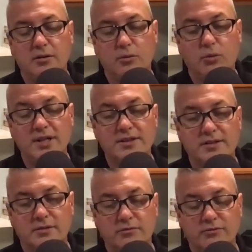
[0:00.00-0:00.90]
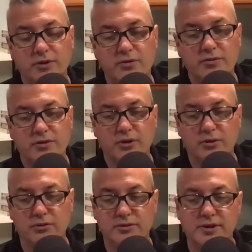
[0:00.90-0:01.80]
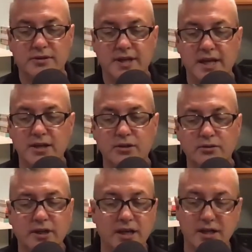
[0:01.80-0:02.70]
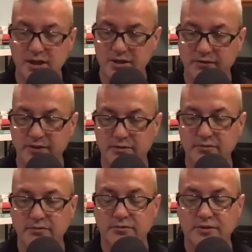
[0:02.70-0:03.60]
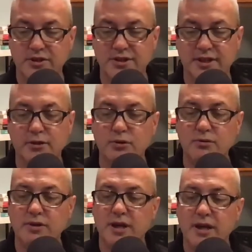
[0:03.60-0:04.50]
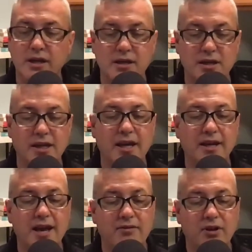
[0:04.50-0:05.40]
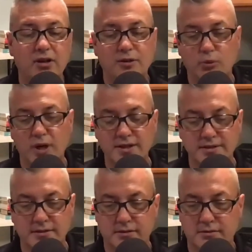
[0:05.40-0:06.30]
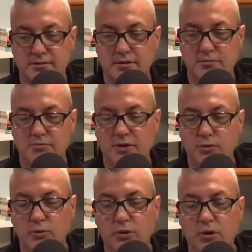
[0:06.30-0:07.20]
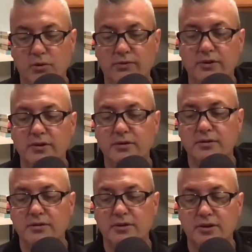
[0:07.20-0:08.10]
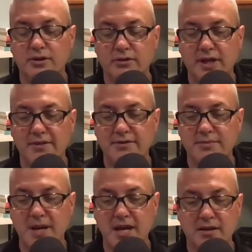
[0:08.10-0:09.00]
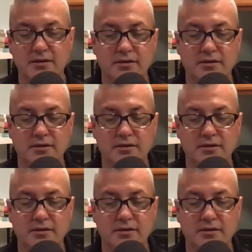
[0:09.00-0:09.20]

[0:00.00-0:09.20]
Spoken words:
Once Ruth told Katie Couric in an interview, she said, quote, "You can't have it all at once, but over your lifespan,"